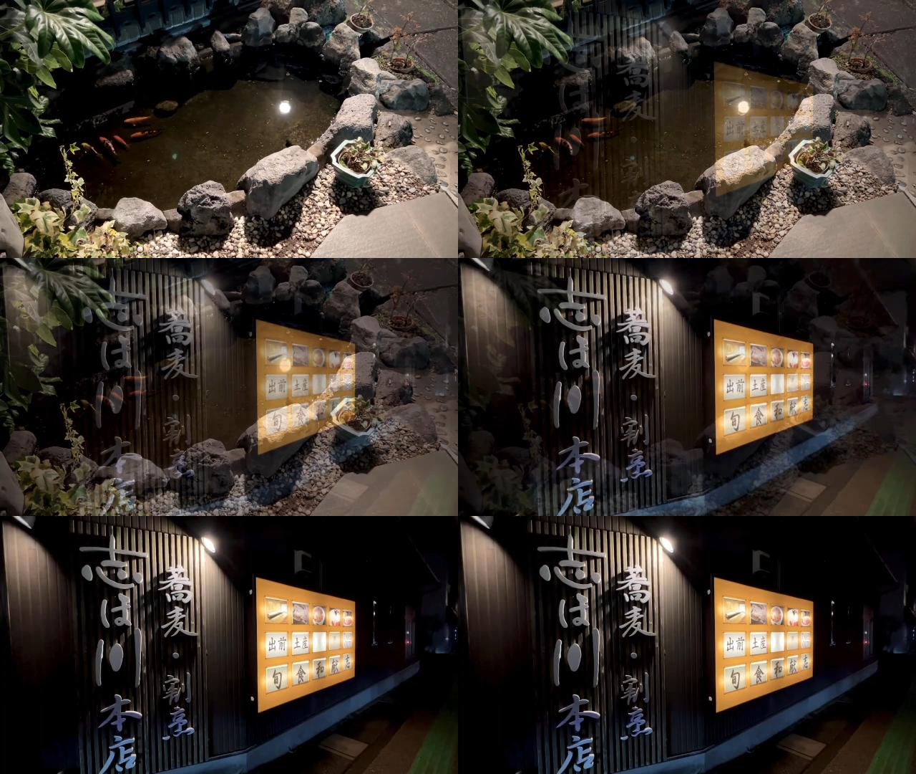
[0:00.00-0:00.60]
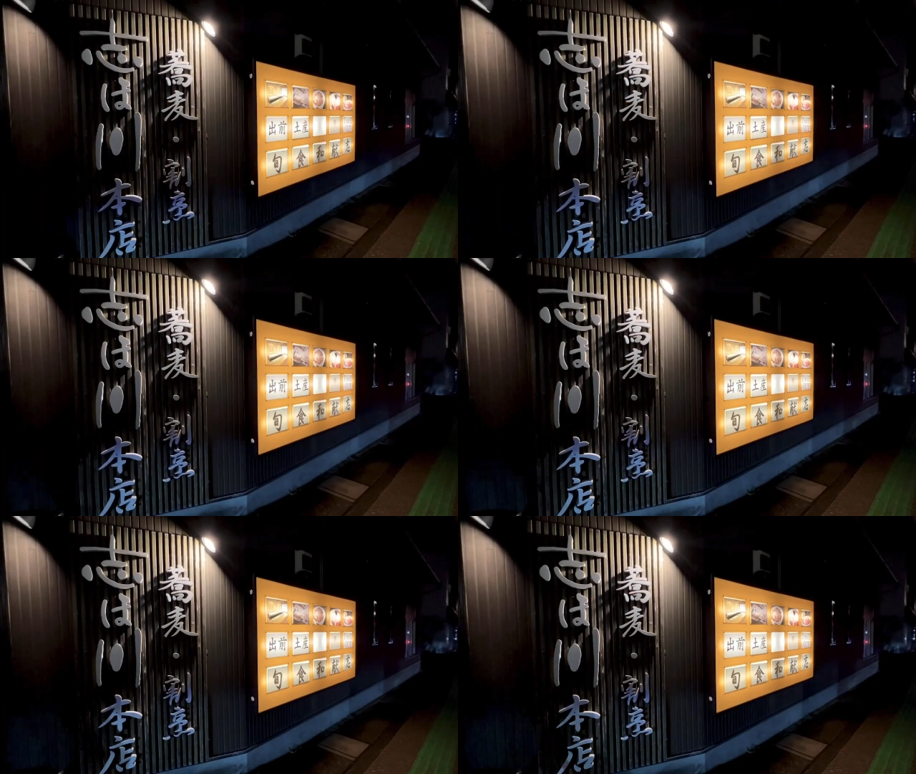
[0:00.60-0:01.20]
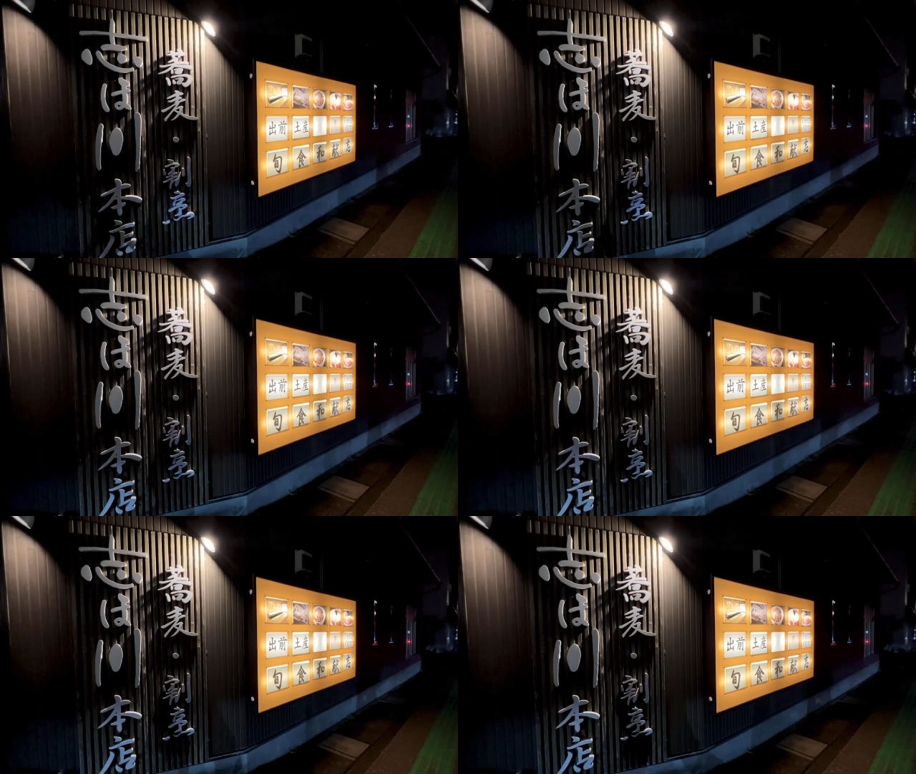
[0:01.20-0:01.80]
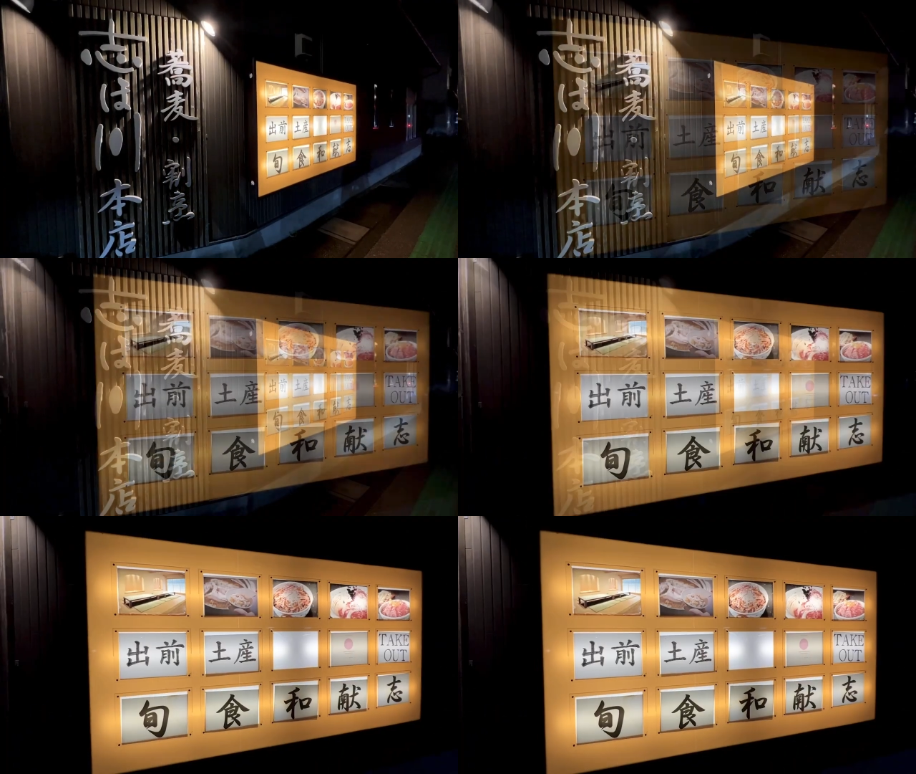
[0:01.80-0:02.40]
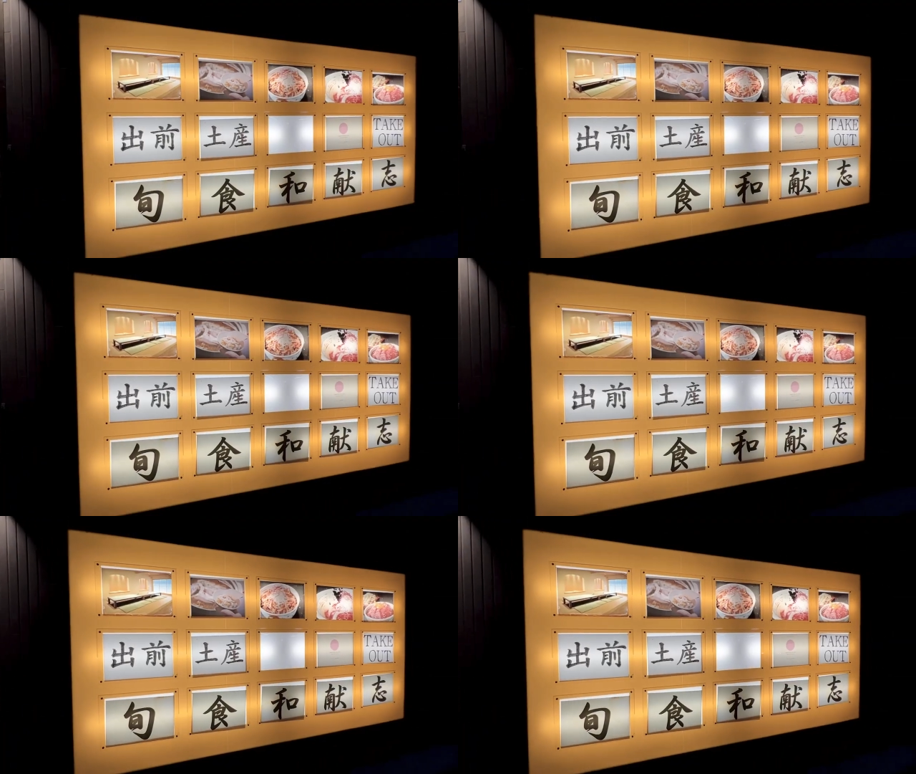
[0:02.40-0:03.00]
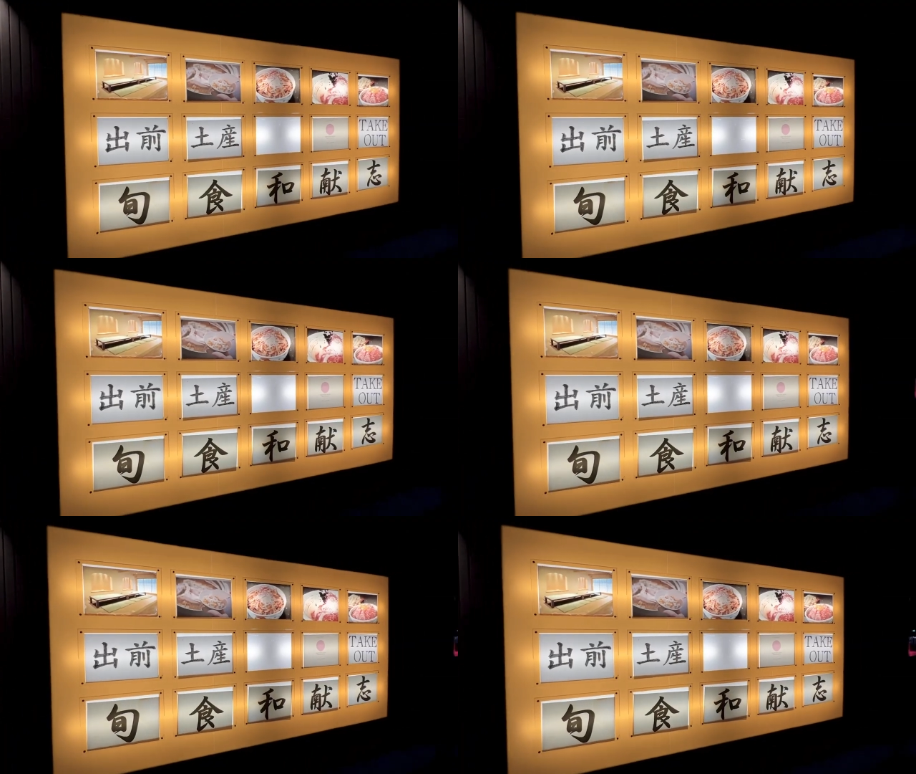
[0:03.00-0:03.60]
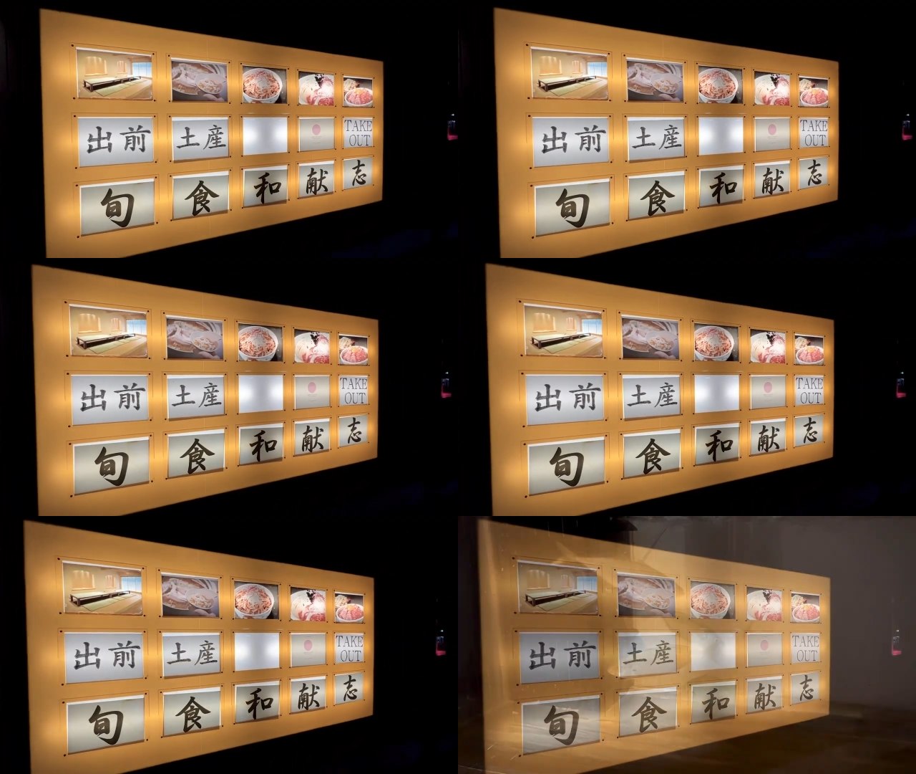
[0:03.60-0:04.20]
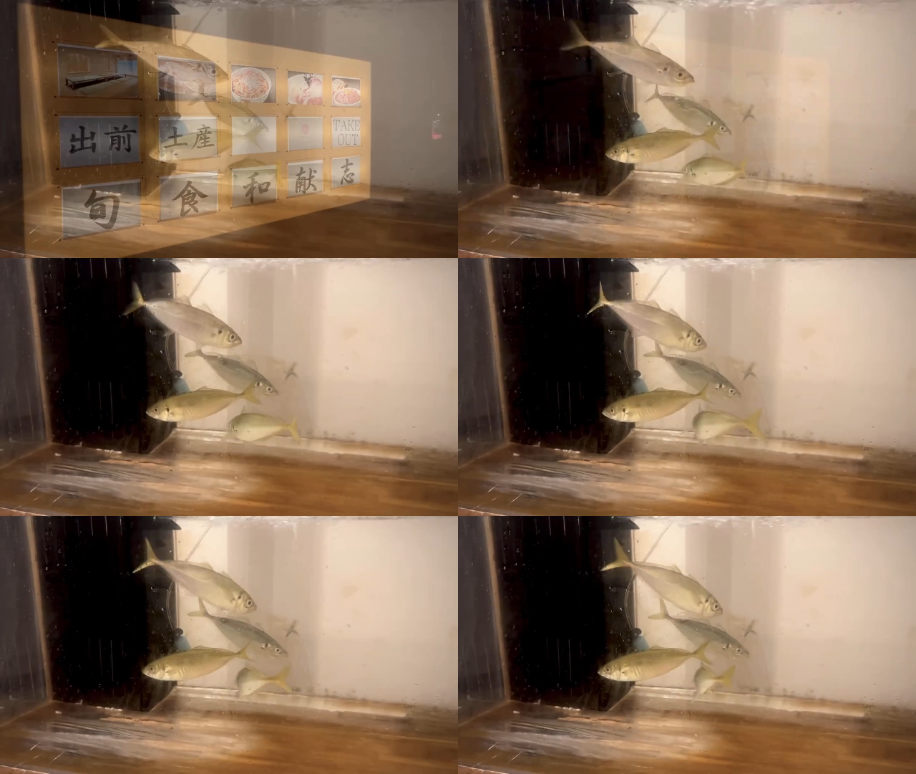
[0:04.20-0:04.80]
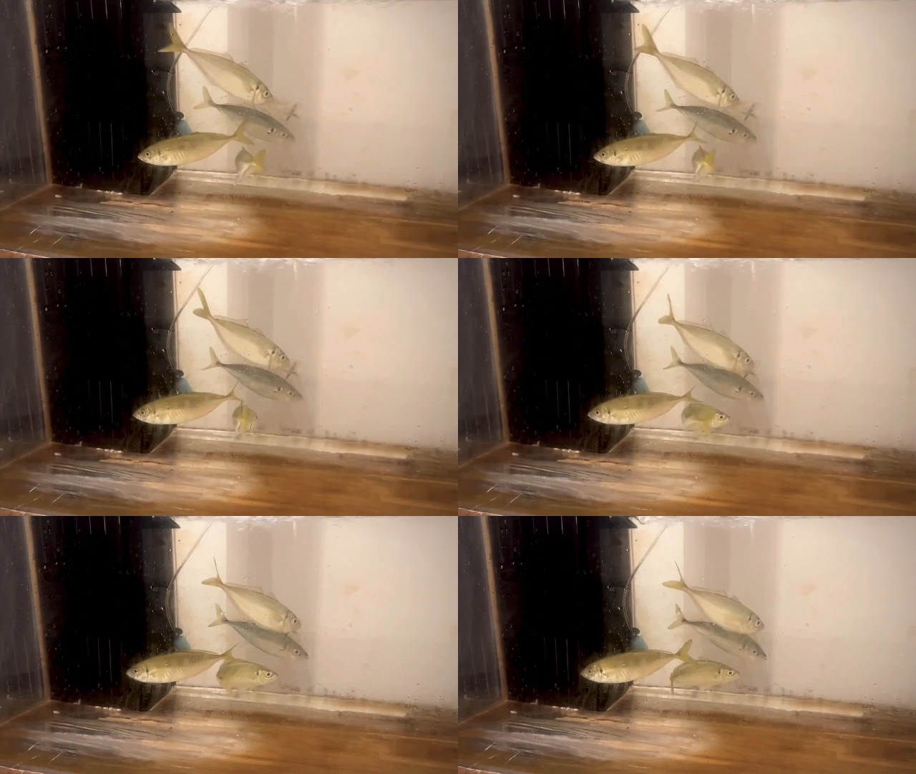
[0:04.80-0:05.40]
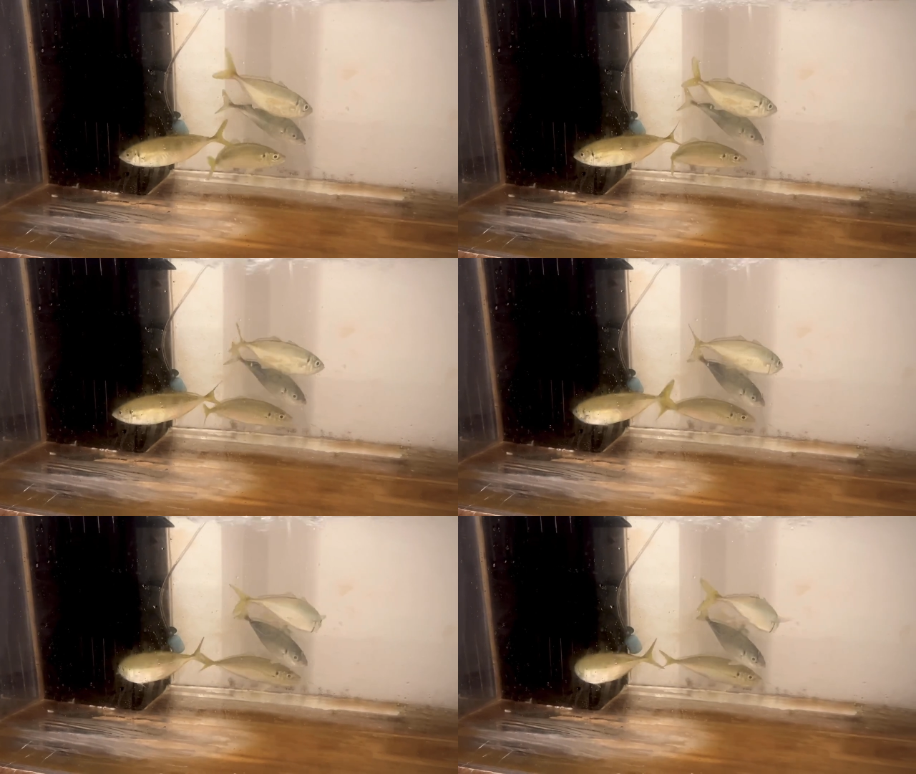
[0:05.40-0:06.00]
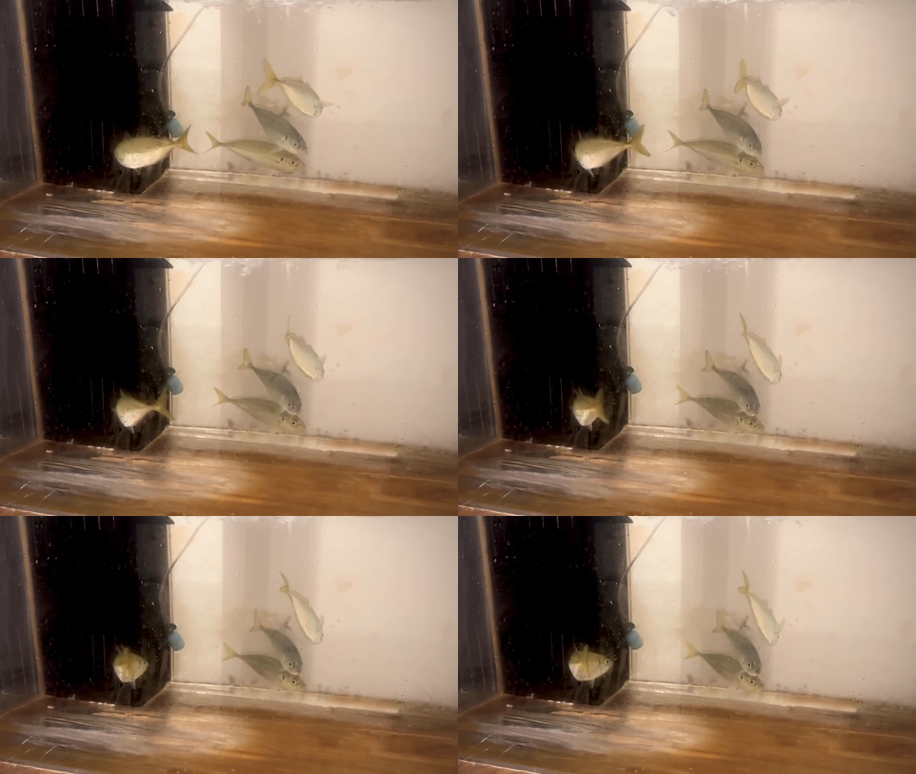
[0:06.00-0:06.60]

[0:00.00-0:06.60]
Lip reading: [unreadable: no face in view]